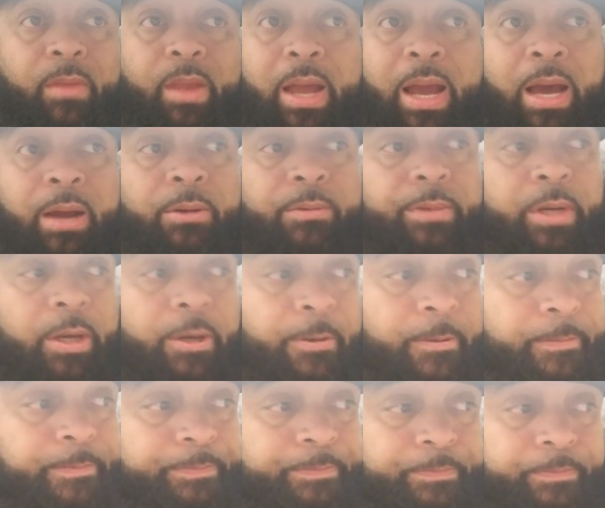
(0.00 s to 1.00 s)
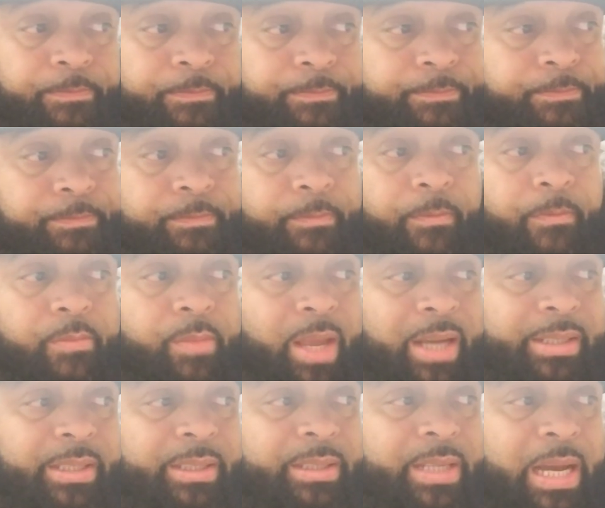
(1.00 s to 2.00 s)
I don't know.
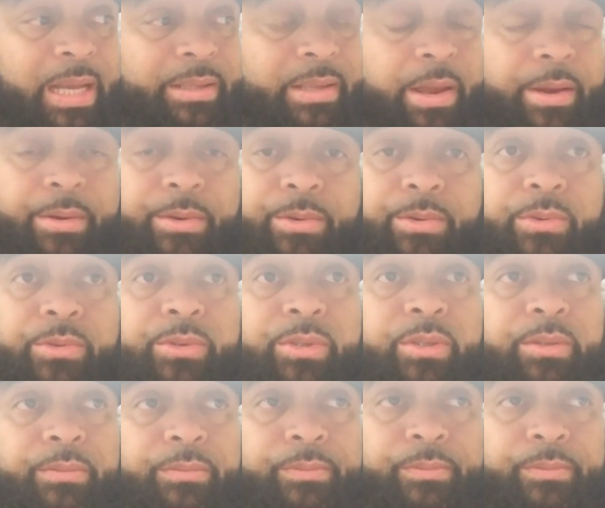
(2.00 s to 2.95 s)
I just got that news